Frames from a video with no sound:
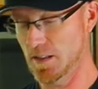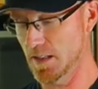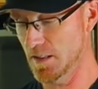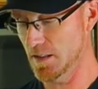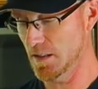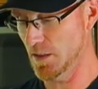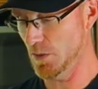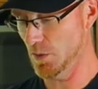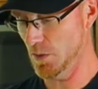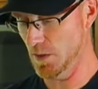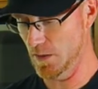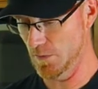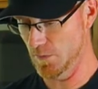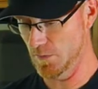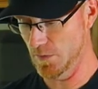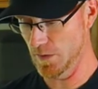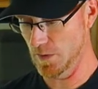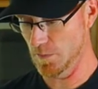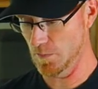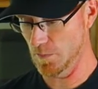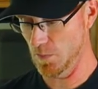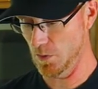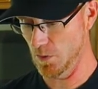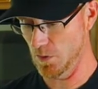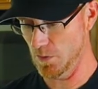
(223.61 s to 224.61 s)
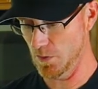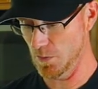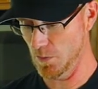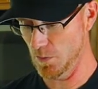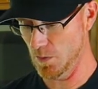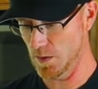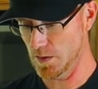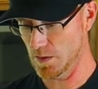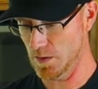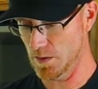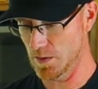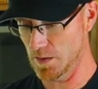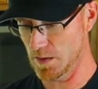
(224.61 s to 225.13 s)
I think we could fit more than
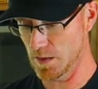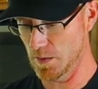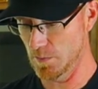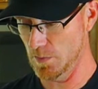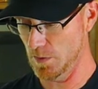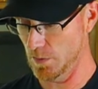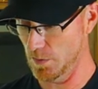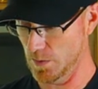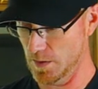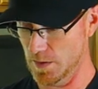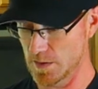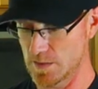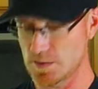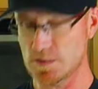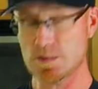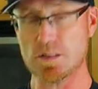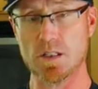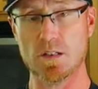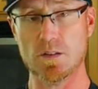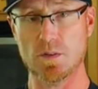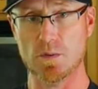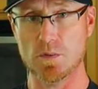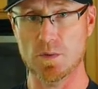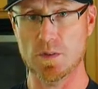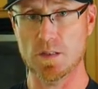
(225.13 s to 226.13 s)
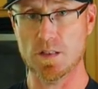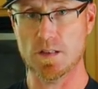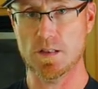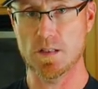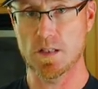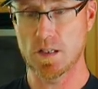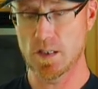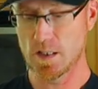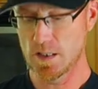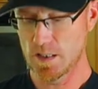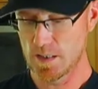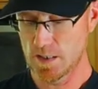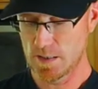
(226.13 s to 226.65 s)
one cookie, but we're gonna start with
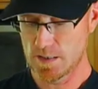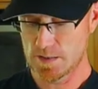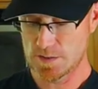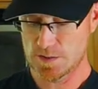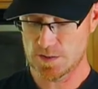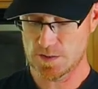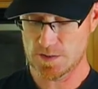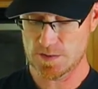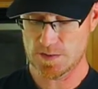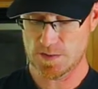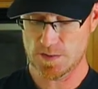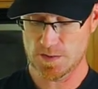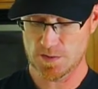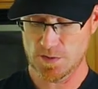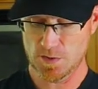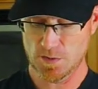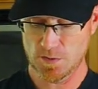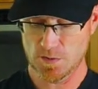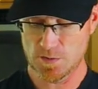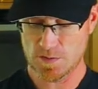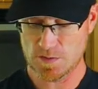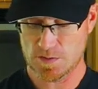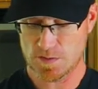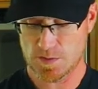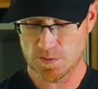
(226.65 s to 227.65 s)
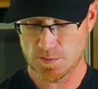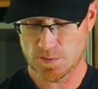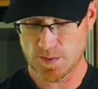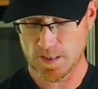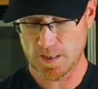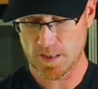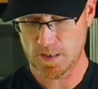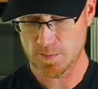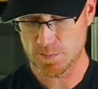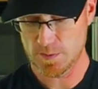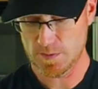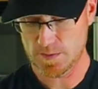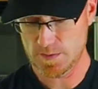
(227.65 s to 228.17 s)
just the two and see what
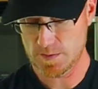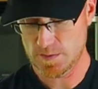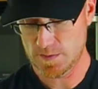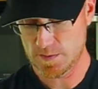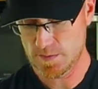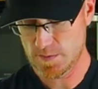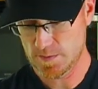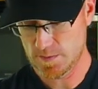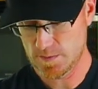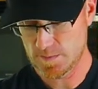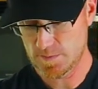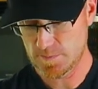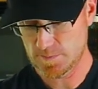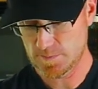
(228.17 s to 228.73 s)
happens.